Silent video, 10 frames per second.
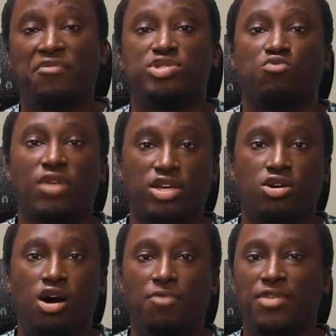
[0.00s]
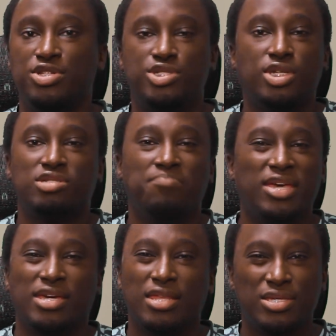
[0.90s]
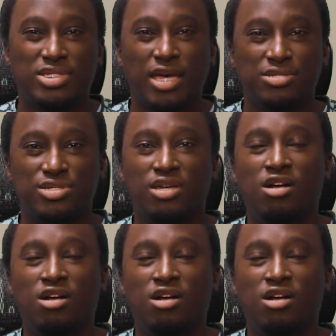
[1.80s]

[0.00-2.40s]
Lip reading: as a retcon that just doesn't make any sense.